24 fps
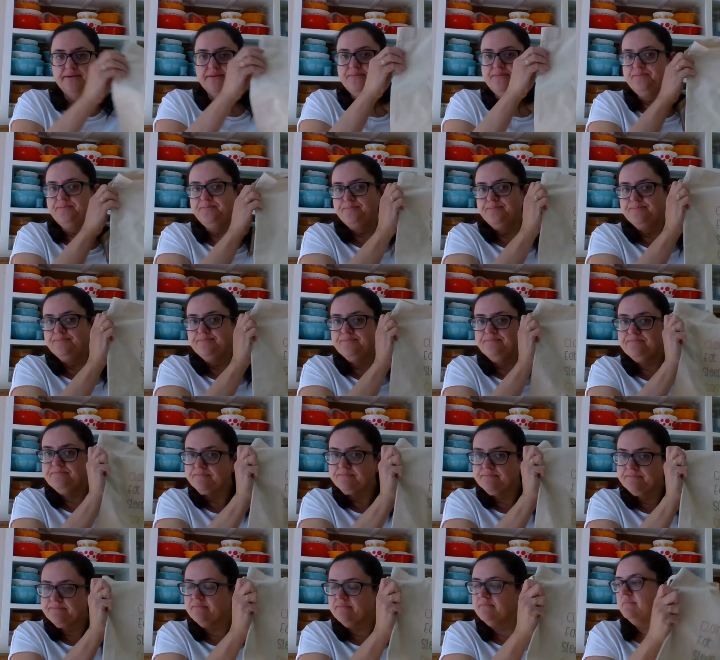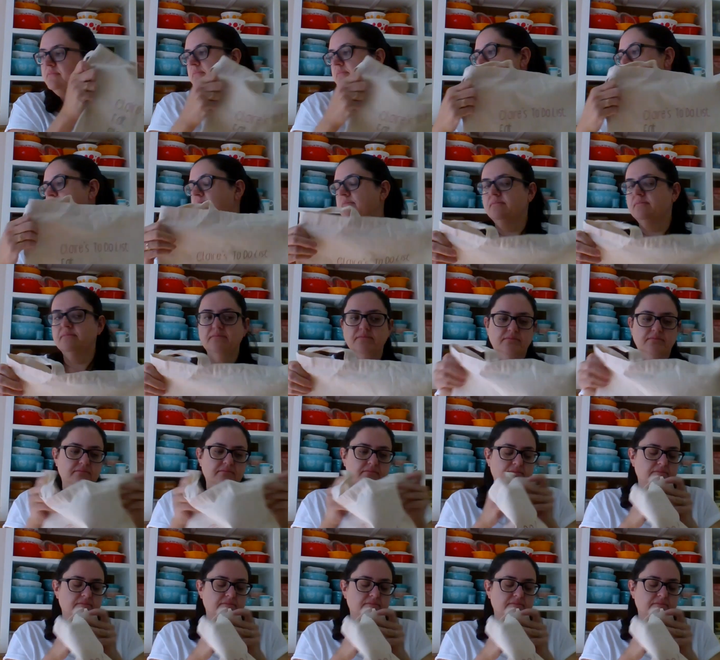Nothing is said.